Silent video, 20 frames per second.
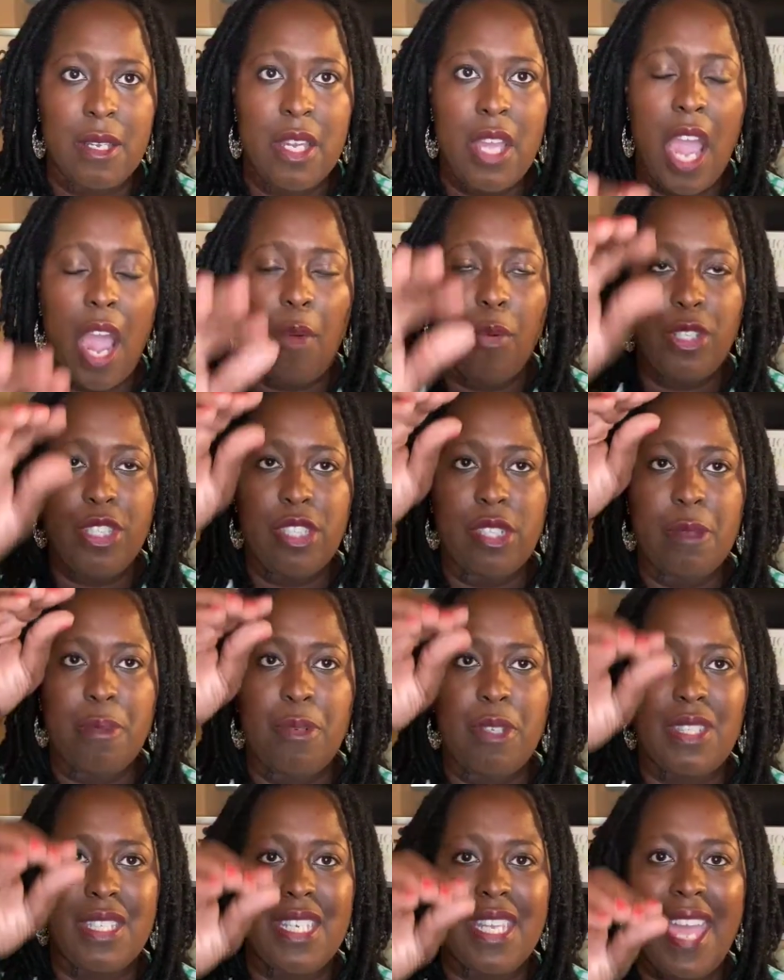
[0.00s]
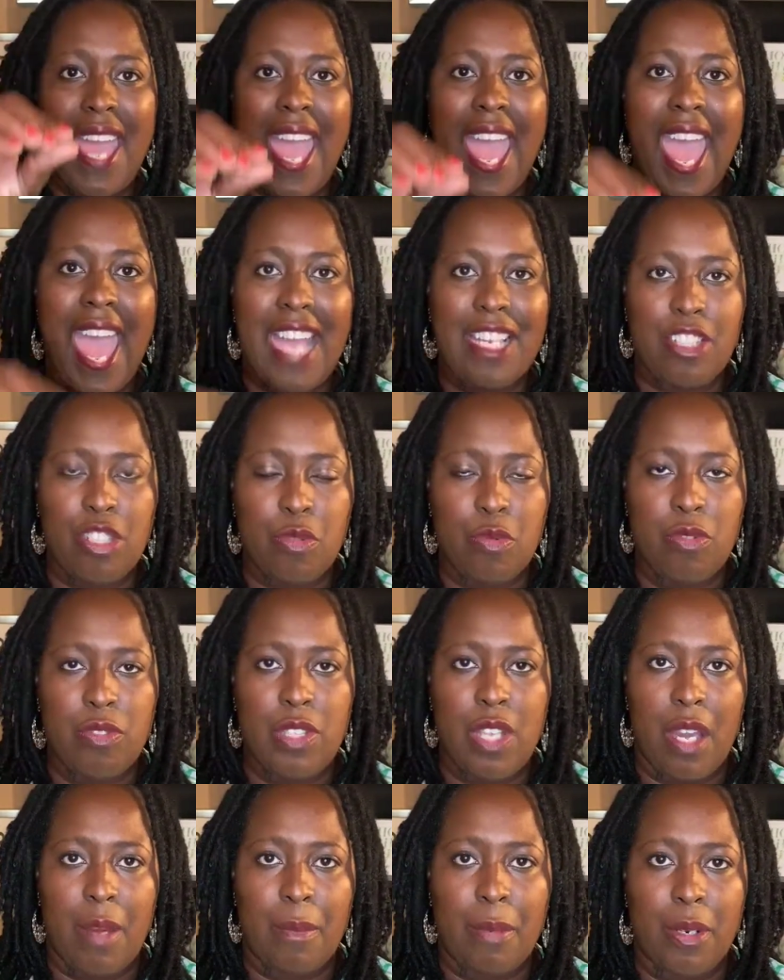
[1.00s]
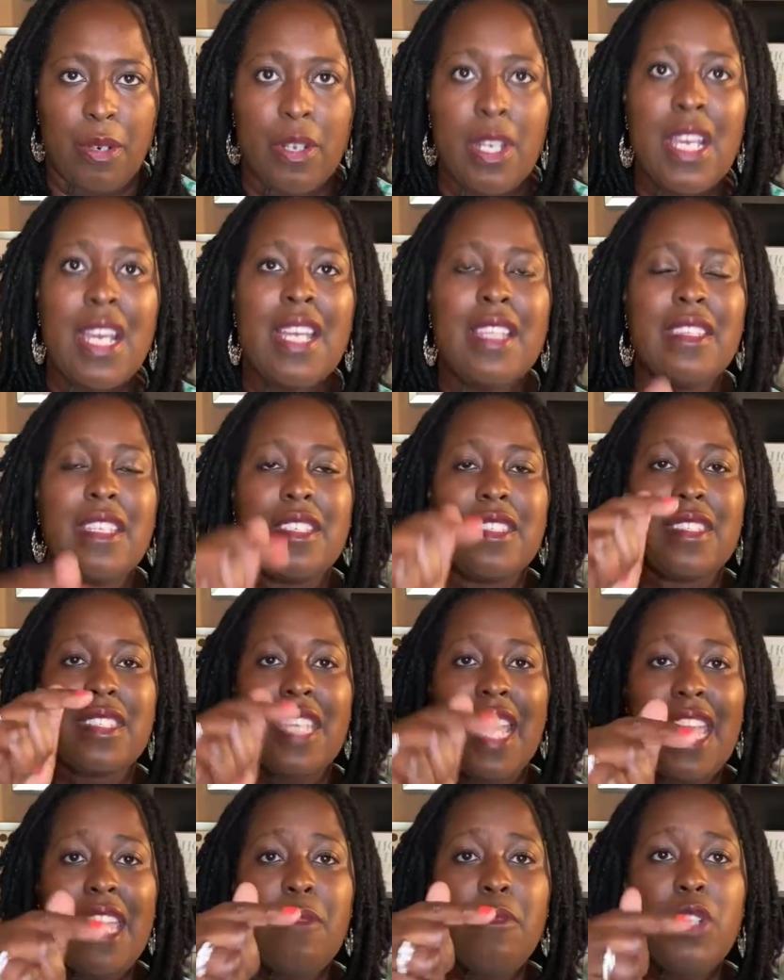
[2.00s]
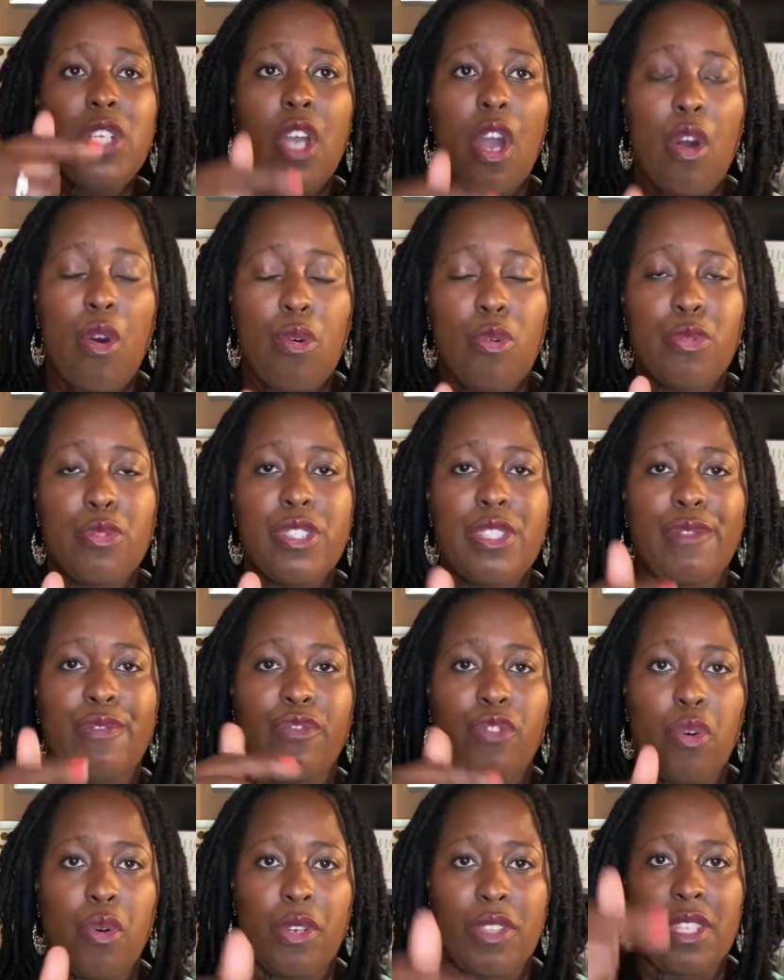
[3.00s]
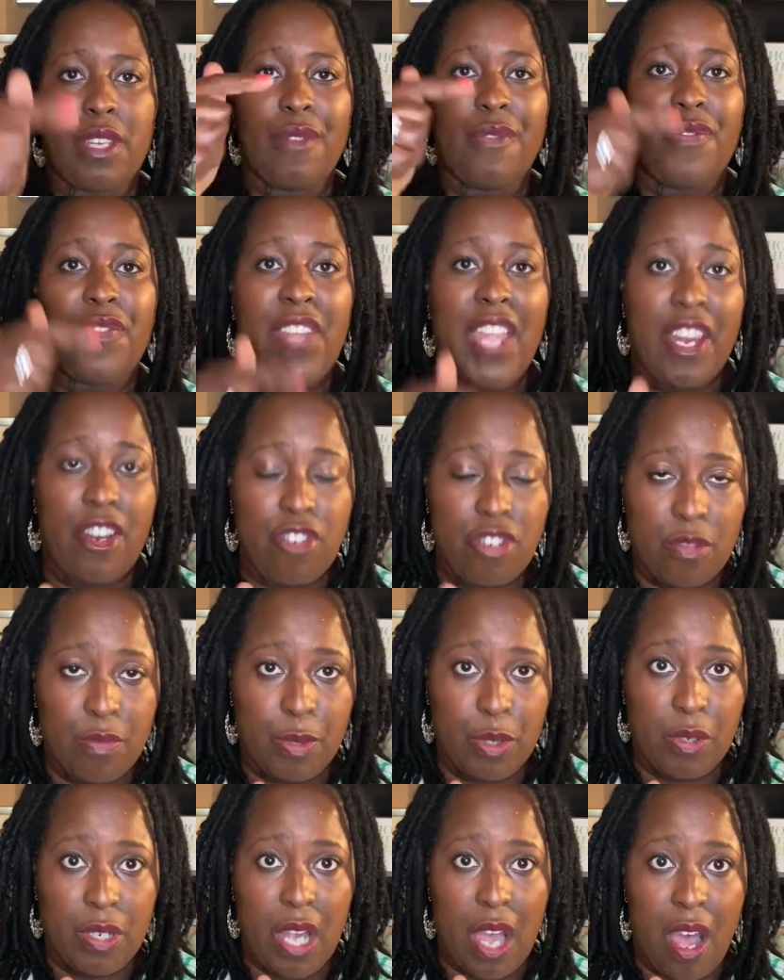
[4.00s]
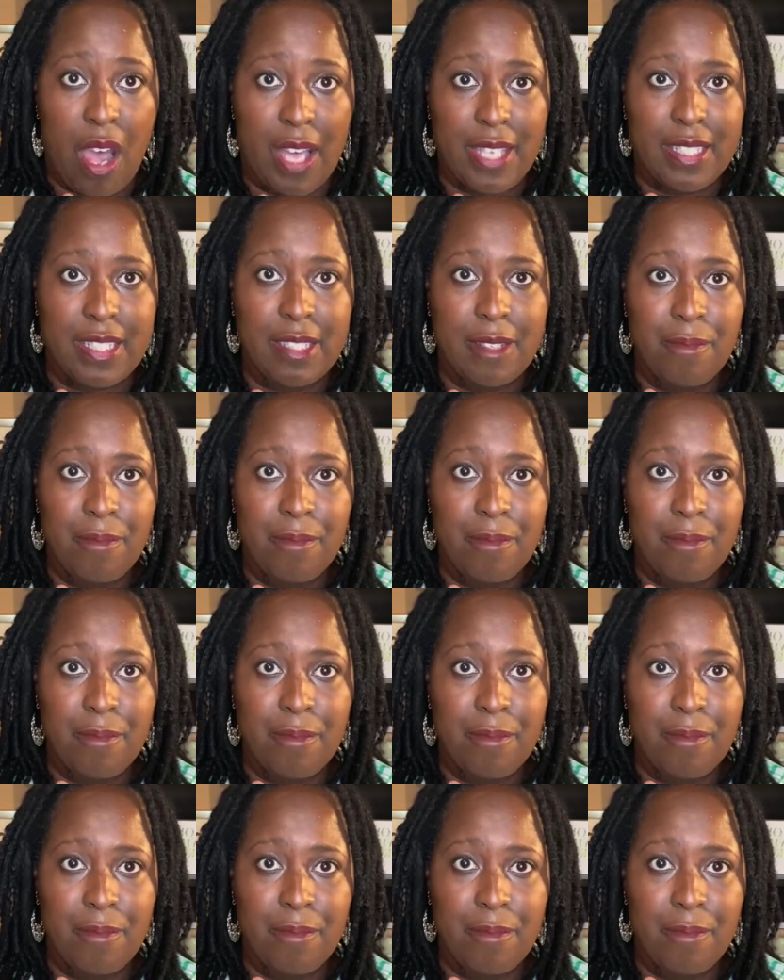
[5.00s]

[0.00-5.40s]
I want you to put the actual number. The same goes for the variable costs.